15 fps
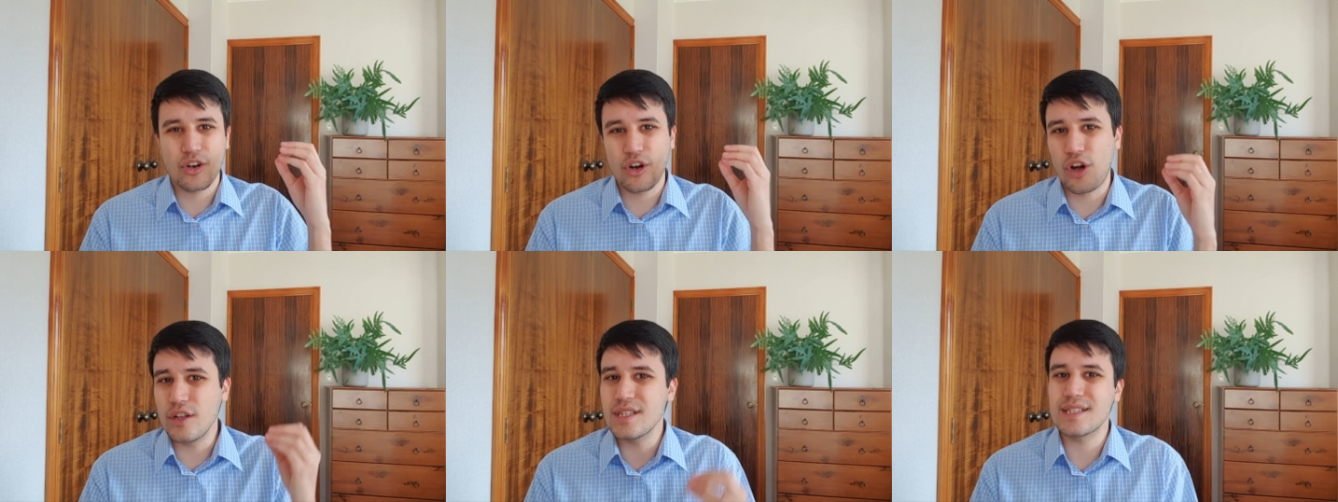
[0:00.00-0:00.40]

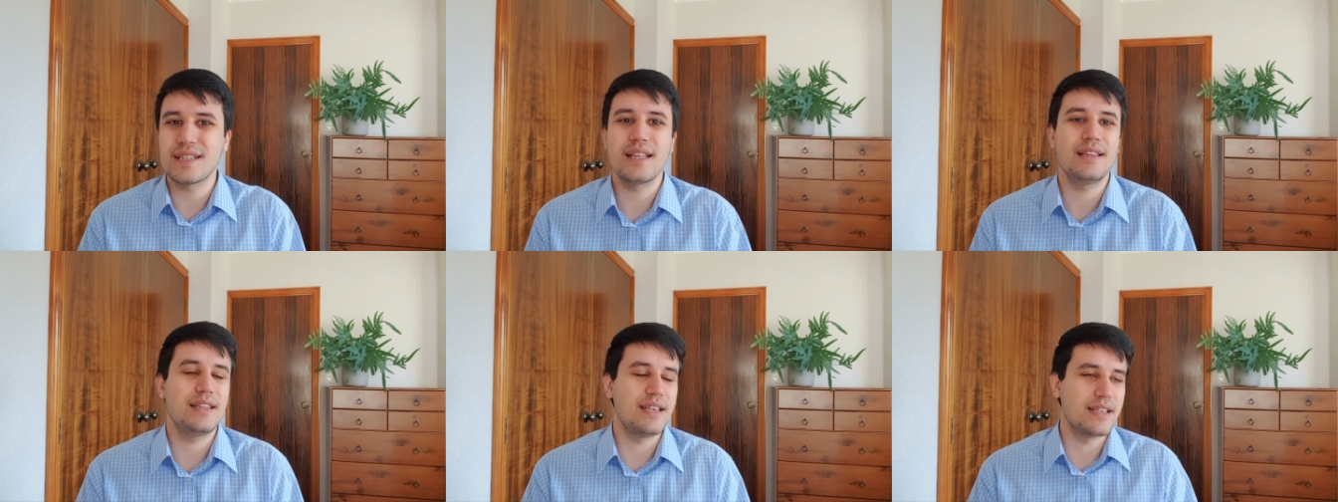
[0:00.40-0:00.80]

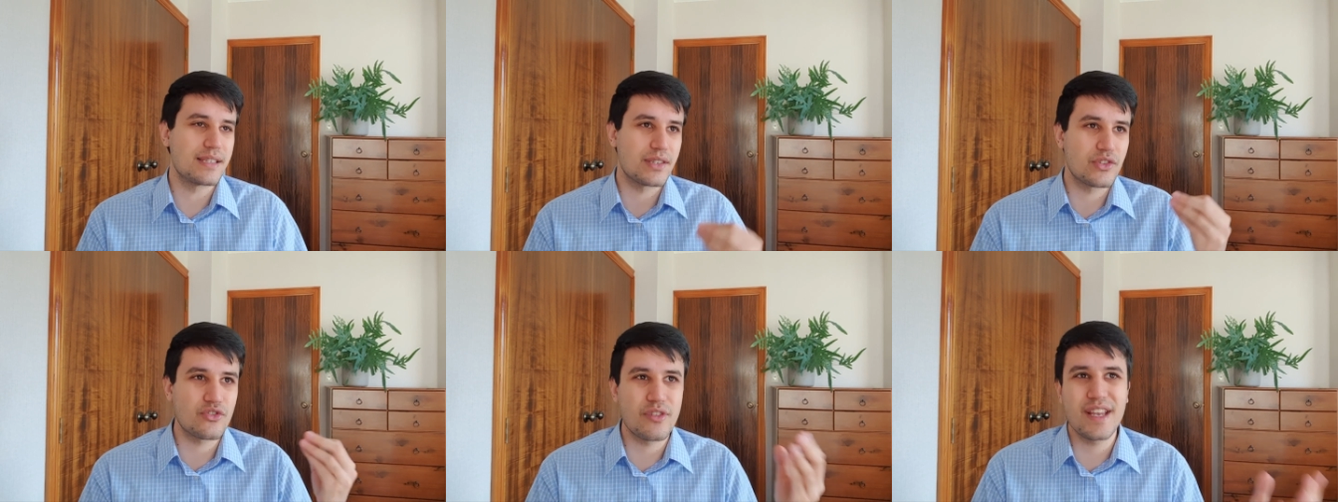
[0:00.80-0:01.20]
constantly
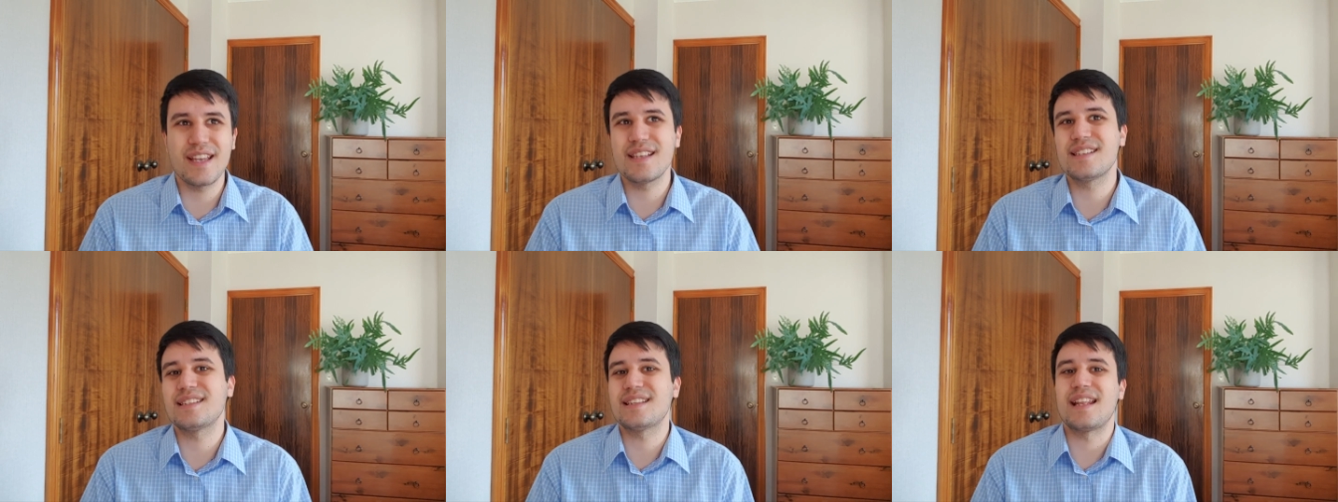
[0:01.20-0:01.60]

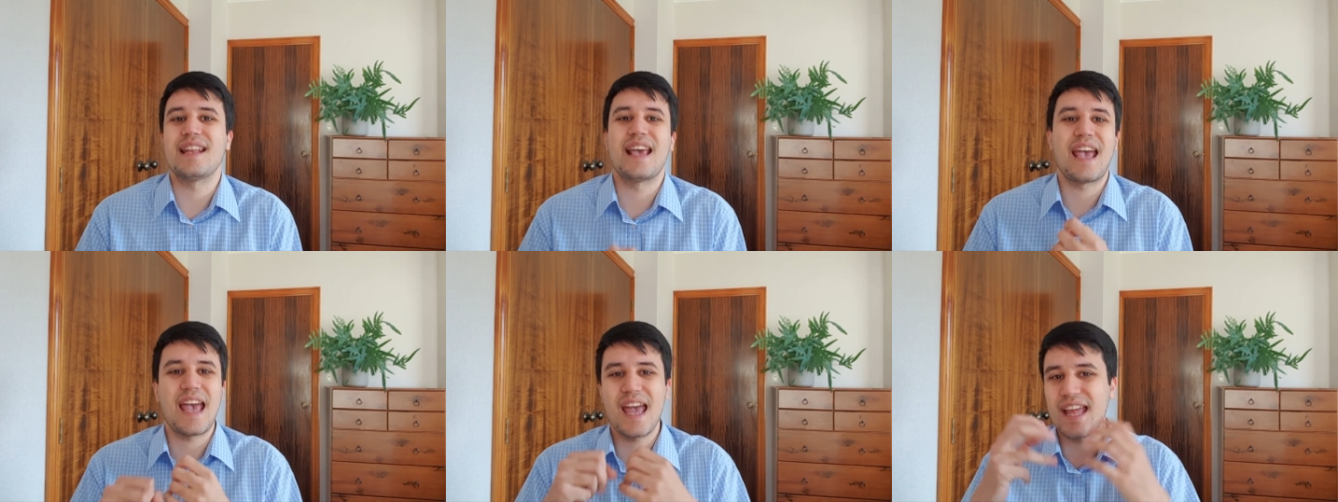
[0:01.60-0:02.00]
stressed
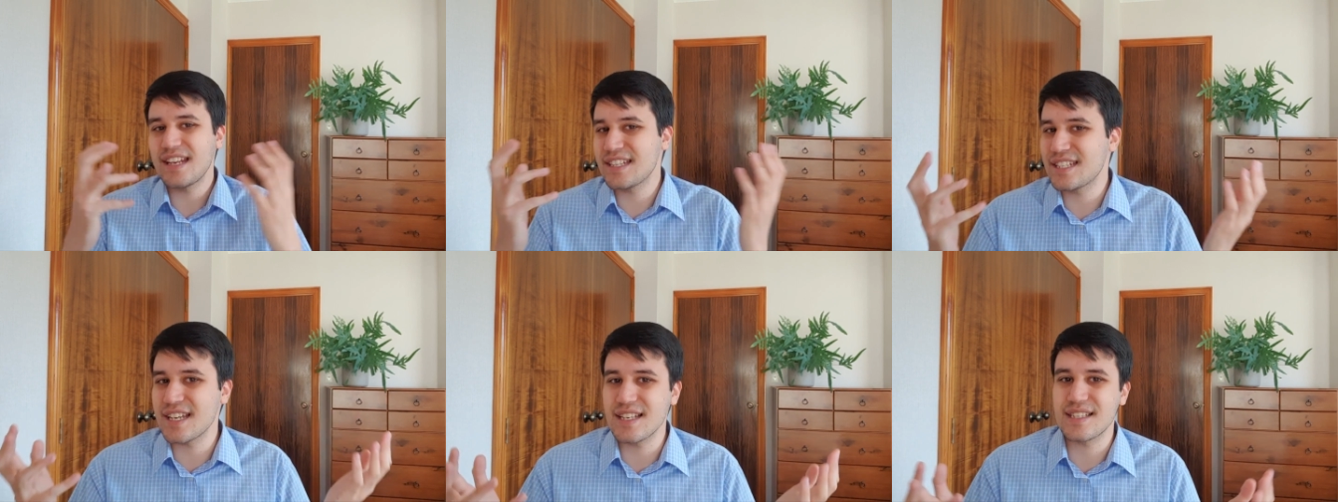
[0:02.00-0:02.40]
and
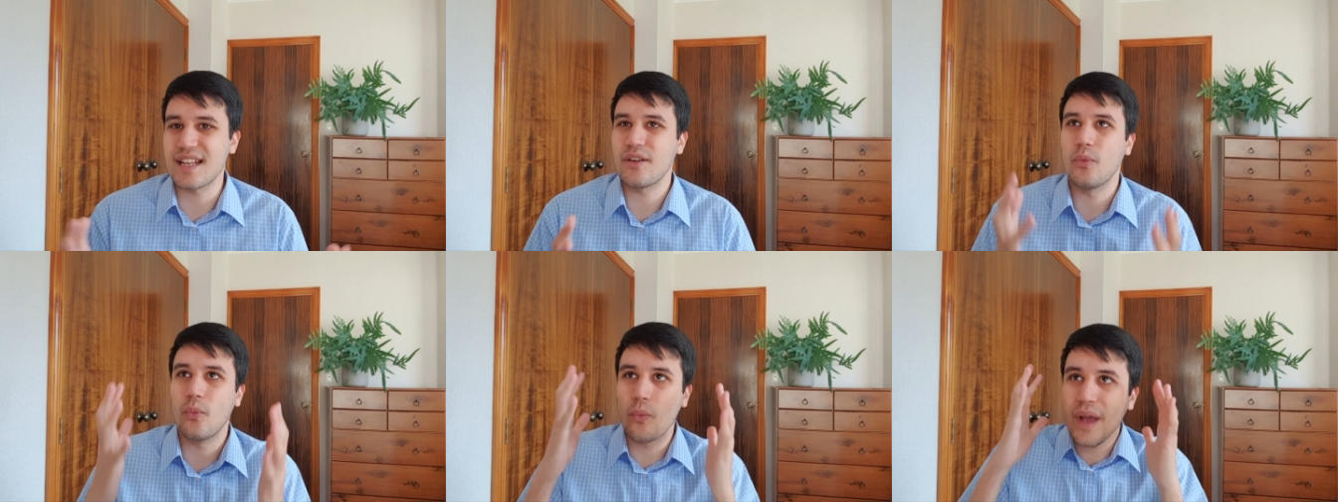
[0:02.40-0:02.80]
anxious
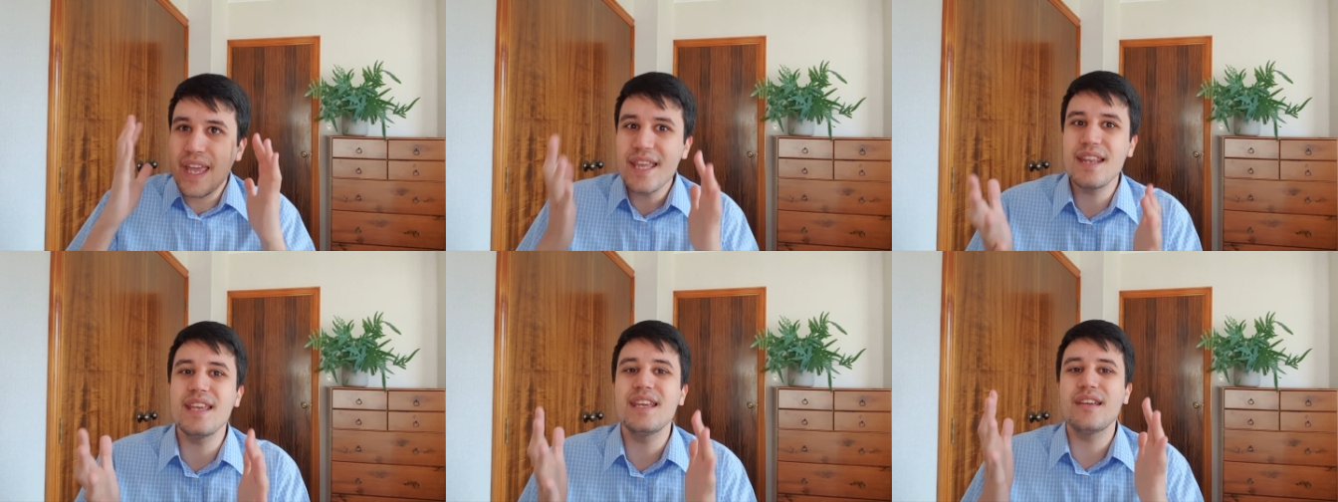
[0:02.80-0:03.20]
and are
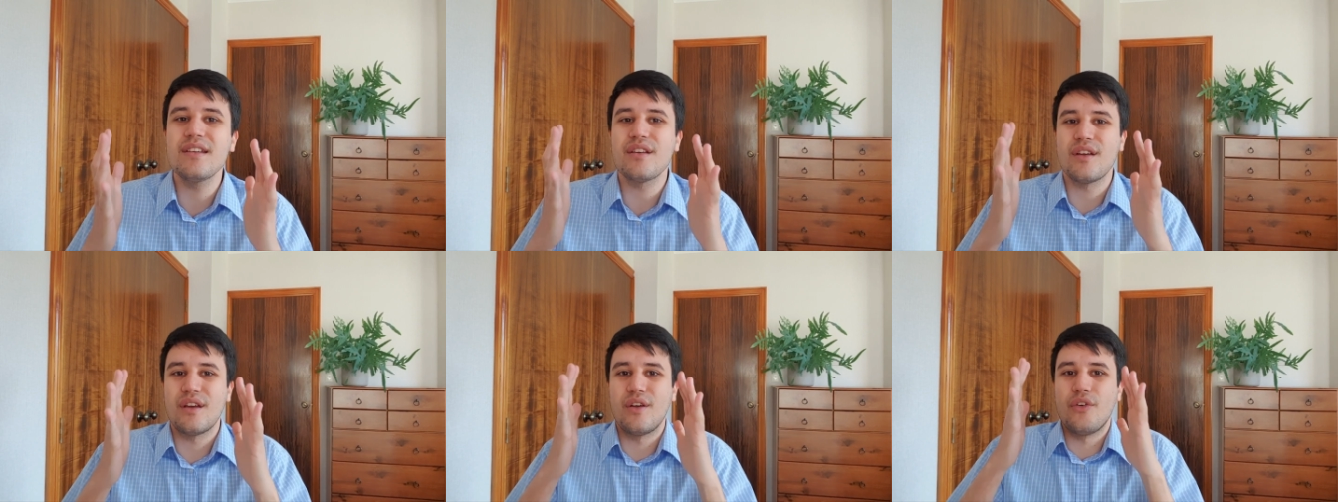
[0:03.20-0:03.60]
waiting